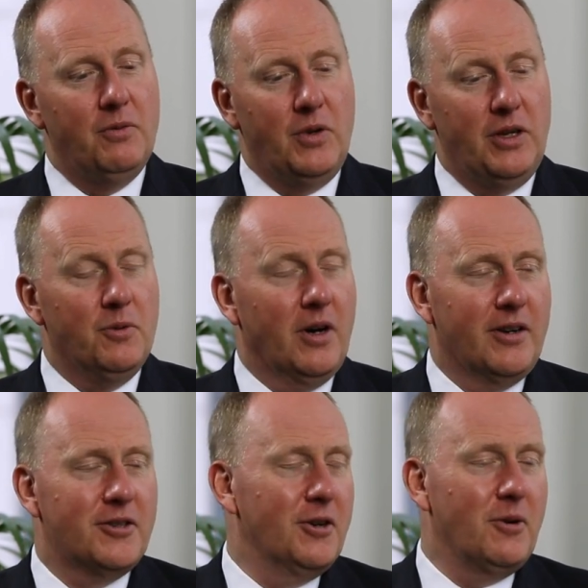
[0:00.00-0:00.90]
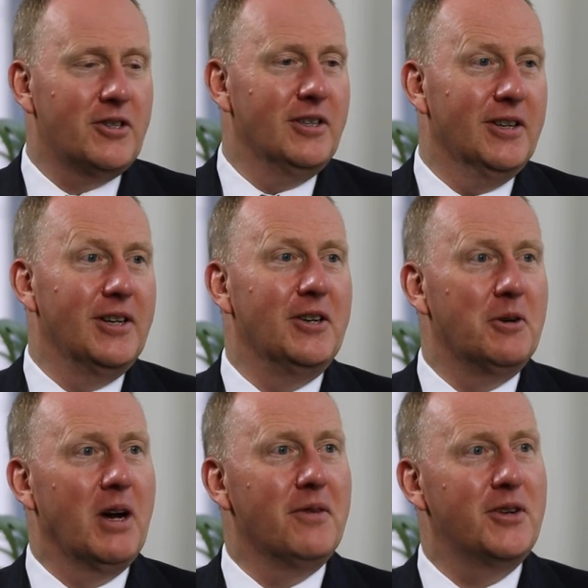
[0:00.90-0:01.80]
We were asking a question earlier
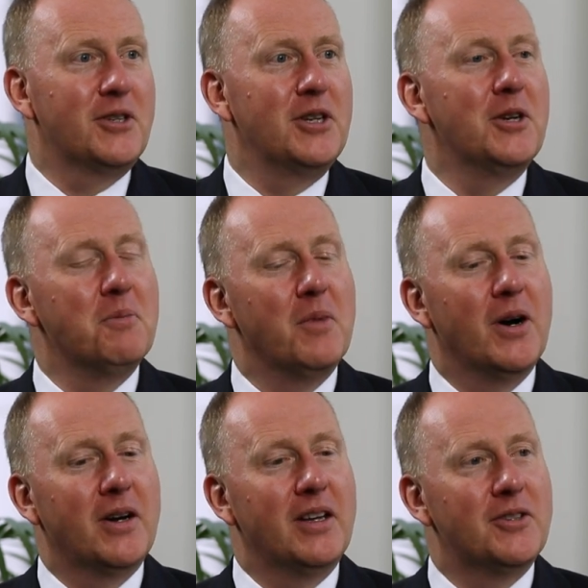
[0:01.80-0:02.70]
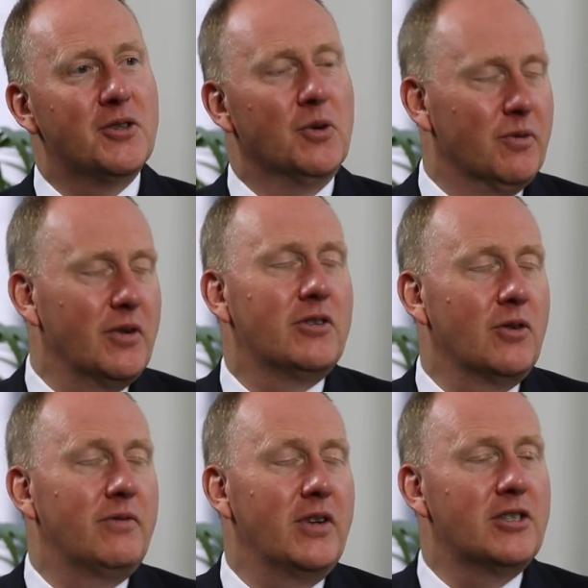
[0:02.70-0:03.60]
about fixed income markets or
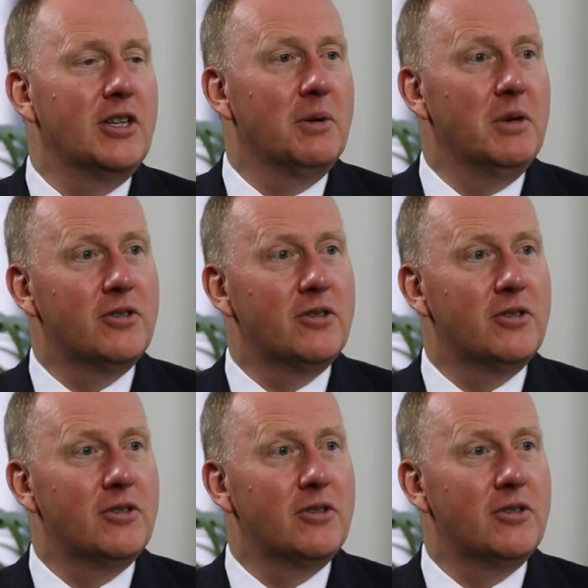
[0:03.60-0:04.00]
sort of fixed income